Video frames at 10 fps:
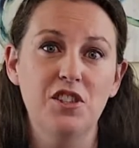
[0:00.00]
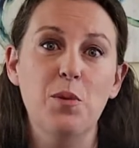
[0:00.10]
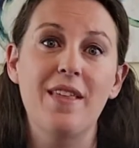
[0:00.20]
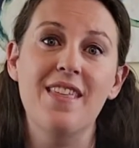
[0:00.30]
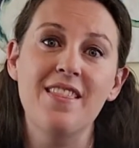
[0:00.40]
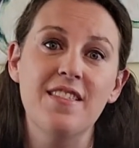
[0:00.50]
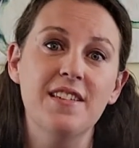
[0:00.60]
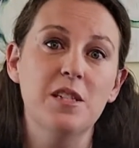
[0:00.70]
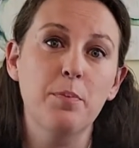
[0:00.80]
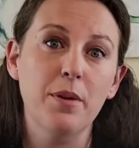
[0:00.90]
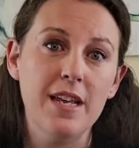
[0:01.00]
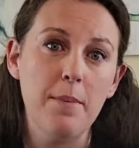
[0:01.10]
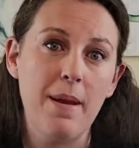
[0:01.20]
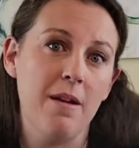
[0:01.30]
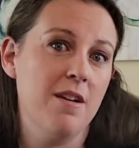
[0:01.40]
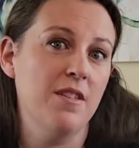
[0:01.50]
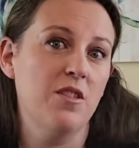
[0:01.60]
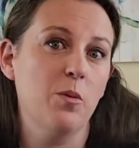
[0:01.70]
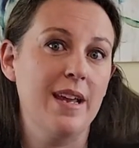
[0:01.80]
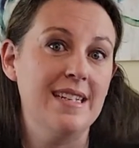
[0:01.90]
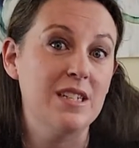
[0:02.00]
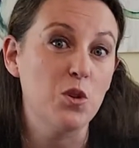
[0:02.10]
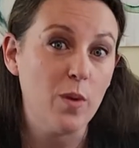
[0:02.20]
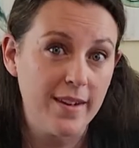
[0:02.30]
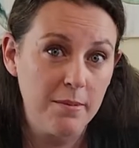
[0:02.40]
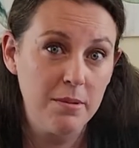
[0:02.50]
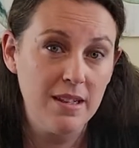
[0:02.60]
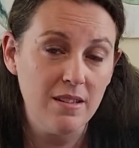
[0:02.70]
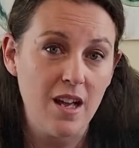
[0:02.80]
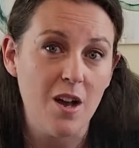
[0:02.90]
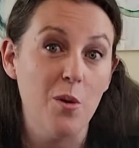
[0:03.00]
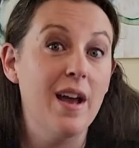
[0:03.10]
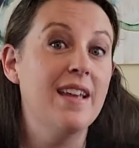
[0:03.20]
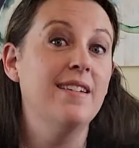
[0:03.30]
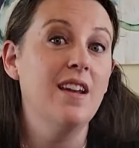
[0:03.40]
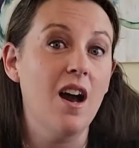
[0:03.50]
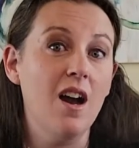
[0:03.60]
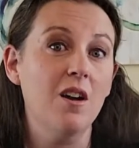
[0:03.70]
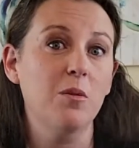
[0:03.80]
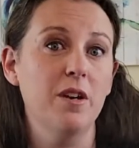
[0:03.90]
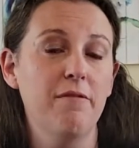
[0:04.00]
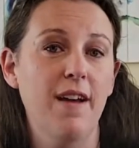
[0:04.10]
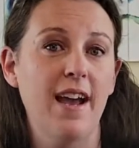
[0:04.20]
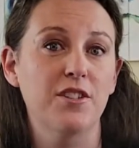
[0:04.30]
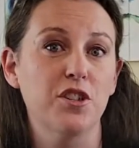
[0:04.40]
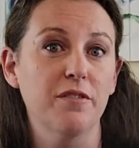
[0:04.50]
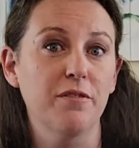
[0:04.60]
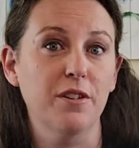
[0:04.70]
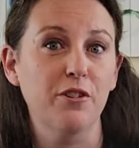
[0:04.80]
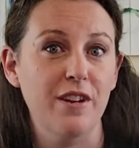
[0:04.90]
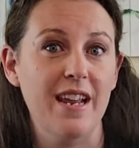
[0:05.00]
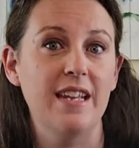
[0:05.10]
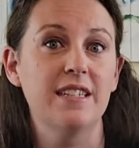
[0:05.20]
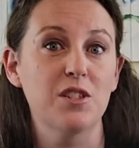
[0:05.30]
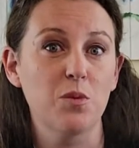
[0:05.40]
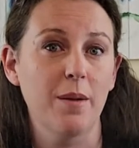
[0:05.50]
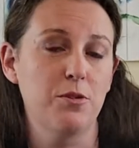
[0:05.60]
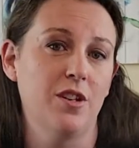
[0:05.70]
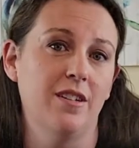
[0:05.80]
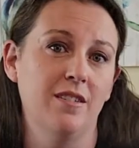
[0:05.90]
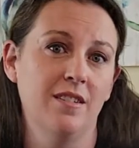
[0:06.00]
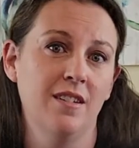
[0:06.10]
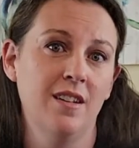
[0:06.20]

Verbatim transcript: So I think that this is pretty apparent that the rate is incredibly low and not a real factor for creating disruption.